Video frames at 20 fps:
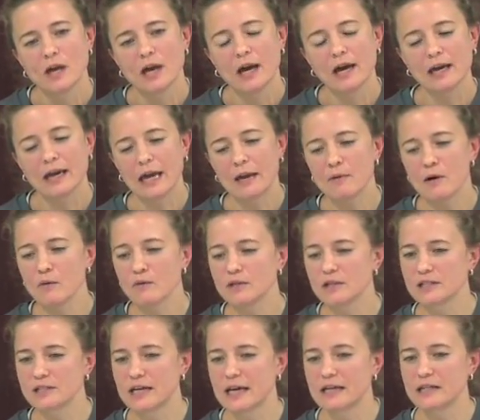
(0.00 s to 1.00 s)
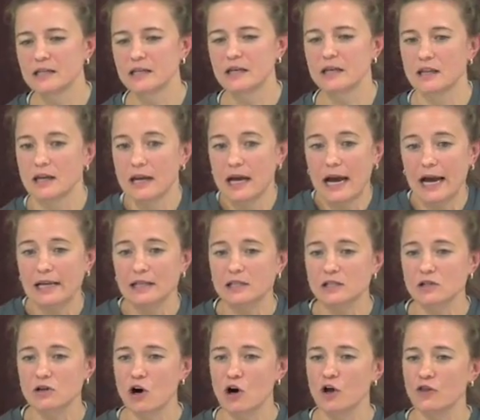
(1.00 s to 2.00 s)
I came up with this idea that I
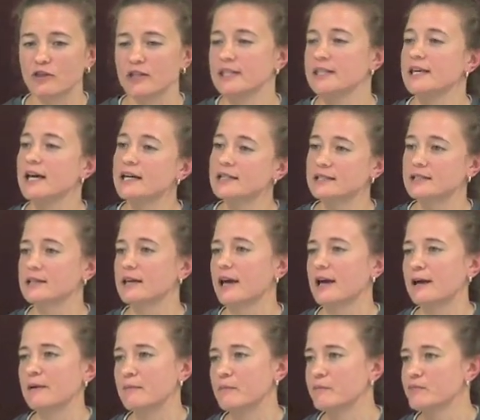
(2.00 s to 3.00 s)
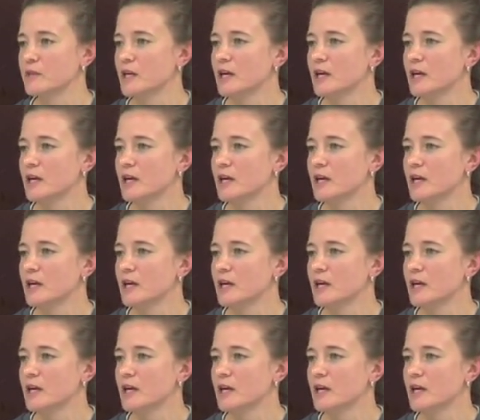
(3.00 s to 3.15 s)
just called the yes game.